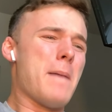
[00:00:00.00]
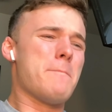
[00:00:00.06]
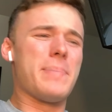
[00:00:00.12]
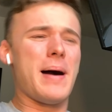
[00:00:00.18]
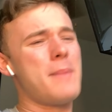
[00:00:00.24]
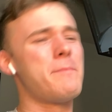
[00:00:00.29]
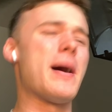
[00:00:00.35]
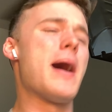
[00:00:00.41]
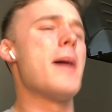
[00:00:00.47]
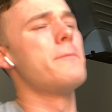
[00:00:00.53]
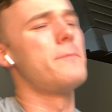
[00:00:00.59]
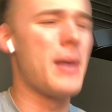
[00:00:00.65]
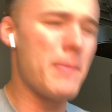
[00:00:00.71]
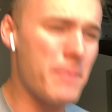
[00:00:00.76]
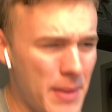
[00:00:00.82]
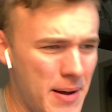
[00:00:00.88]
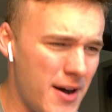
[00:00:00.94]
Ba bum
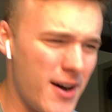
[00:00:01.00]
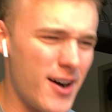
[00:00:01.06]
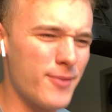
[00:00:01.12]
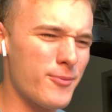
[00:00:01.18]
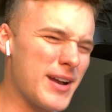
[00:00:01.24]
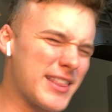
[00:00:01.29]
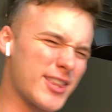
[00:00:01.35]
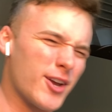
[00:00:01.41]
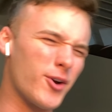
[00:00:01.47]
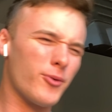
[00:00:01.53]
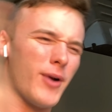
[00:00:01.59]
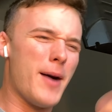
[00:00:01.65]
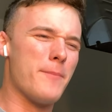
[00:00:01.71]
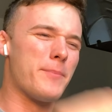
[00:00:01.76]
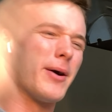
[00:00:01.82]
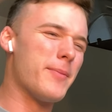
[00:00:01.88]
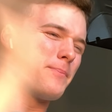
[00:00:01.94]
ba bum with the
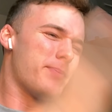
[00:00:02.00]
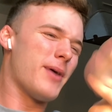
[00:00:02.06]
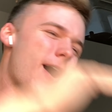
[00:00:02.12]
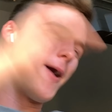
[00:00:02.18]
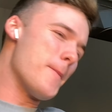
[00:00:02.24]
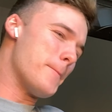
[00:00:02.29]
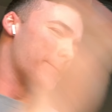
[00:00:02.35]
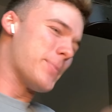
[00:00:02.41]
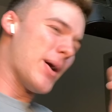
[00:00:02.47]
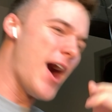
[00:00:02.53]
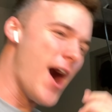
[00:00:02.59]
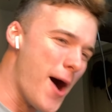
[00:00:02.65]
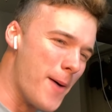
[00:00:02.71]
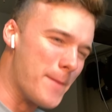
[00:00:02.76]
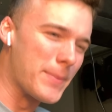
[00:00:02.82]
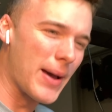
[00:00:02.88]
rumba bum bum,